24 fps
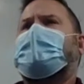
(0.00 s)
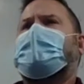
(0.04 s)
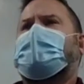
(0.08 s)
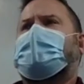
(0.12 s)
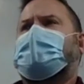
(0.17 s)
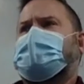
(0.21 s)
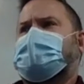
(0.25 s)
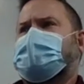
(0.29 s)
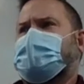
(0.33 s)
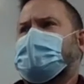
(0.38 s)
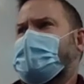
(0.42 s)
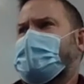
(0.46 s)

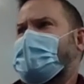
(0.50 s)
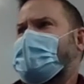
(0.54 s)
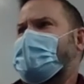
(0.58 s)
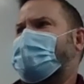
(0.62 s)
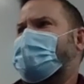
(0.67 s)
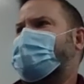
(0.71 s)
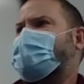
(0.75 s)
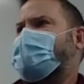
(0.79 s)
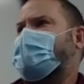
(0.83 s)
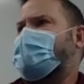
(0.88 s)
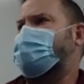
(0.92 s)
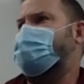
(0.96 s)
because you're going to have
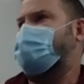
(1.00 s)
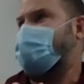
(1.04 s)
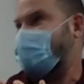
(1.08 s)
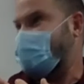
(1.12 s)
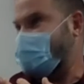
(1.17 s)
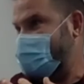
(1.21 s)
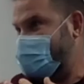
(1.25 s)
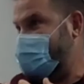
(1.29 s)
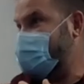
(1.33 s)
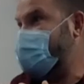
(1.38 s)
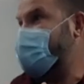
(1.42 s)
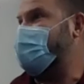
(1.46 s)
to
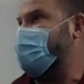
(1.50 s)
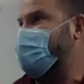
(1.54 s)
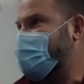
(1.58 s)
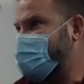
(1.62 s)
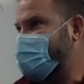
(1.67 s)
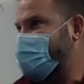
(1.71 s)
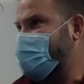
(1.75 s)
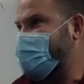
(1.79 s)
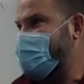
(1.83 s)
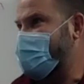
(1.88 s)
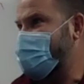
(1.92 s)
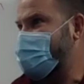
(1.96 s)
complete two of
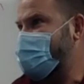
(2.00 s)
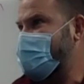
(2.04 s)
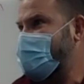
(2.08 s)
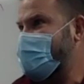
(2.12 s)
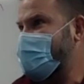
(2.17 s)
them.